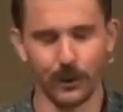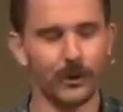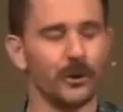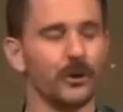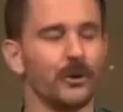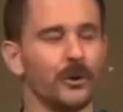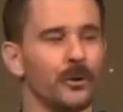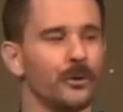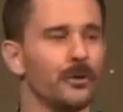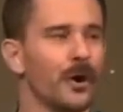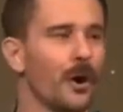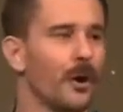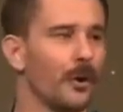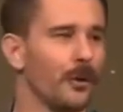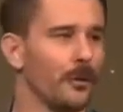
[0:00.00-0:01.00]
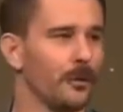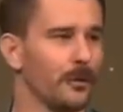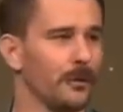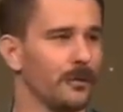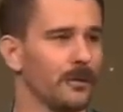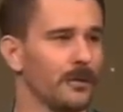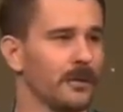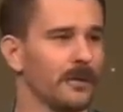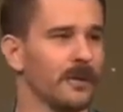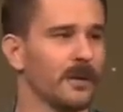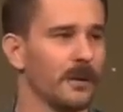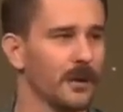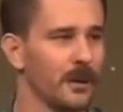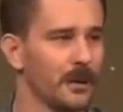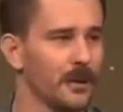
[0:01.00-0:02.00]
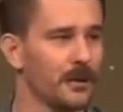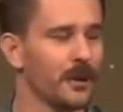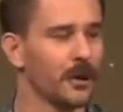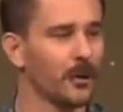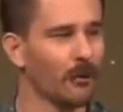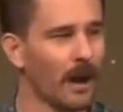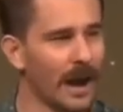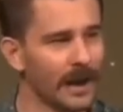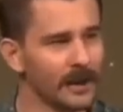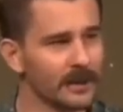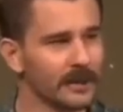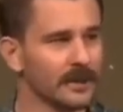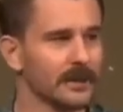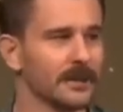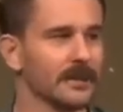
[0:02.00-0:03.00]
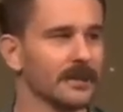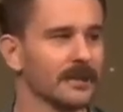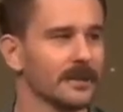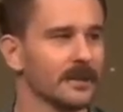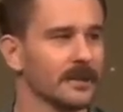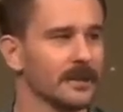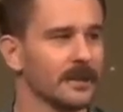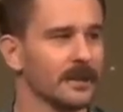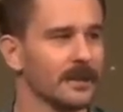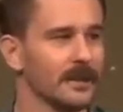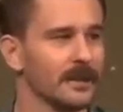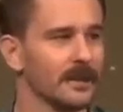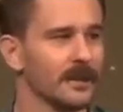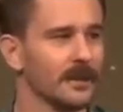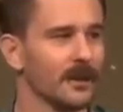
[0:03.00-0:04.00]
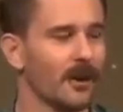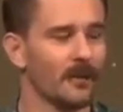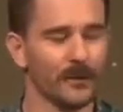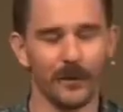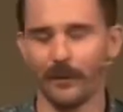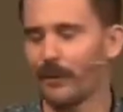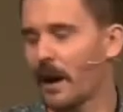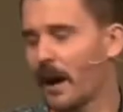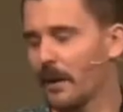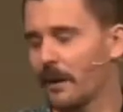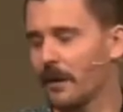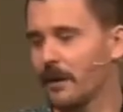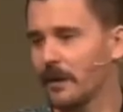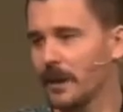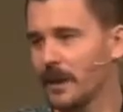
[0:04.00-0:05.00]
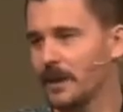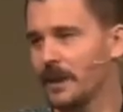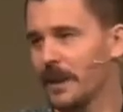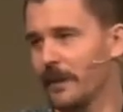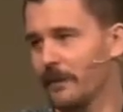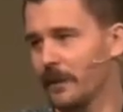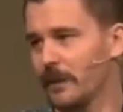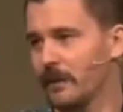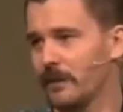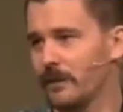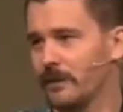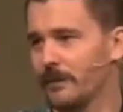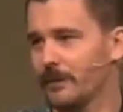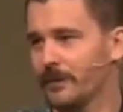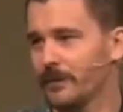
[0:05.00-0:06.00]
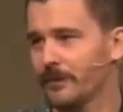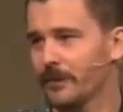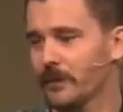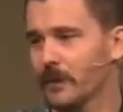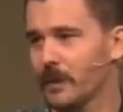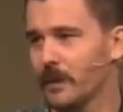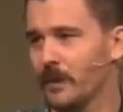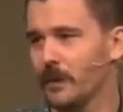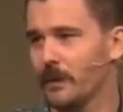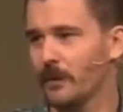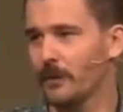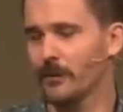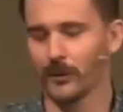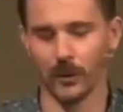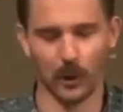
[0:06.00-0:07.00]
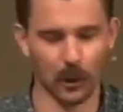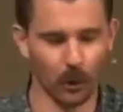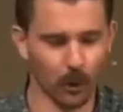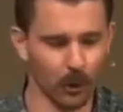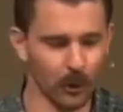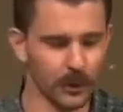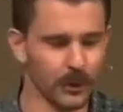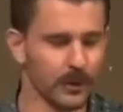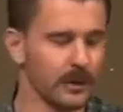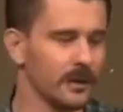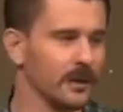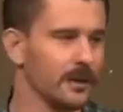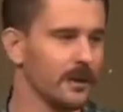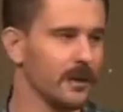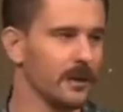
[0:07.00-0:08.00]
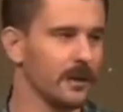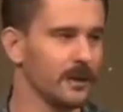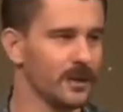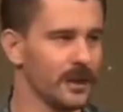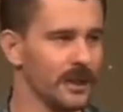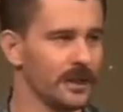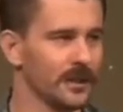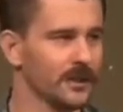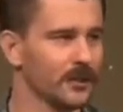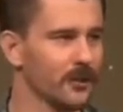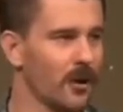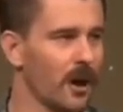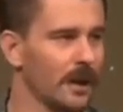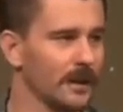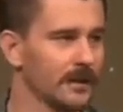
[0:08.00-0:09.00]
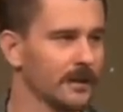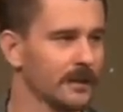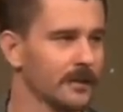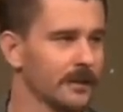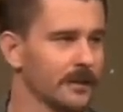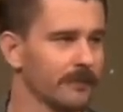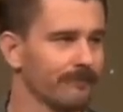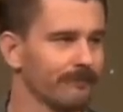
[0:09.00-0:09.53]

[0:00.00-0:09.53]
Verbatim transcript: Do you know the grace of the Father that is given through the Lord Jesus Christ?